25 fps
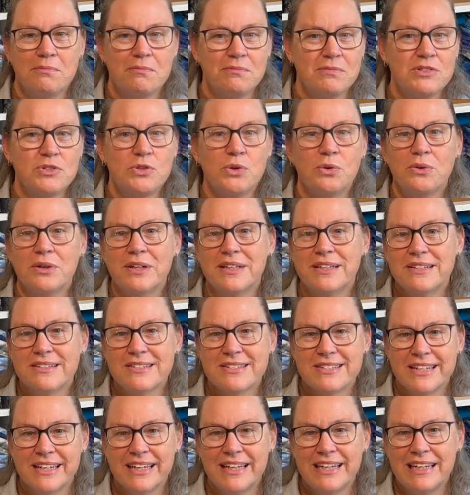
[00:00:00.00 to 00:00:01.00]
touring the
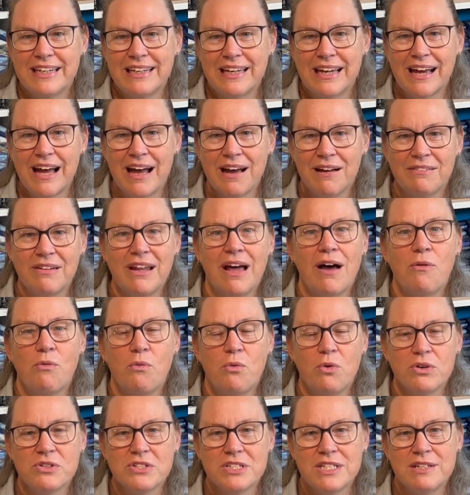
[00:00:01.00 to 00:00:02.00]
city. I
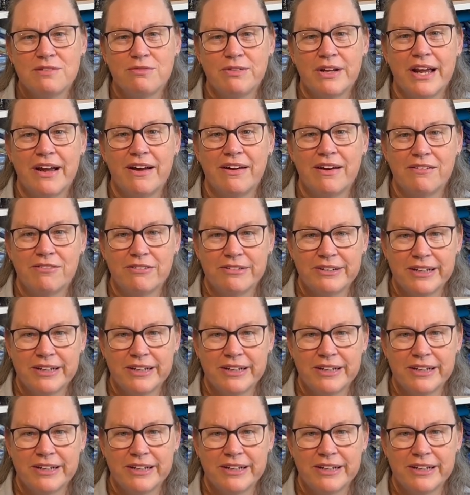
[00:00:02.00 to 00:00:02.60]
wore Stephen out every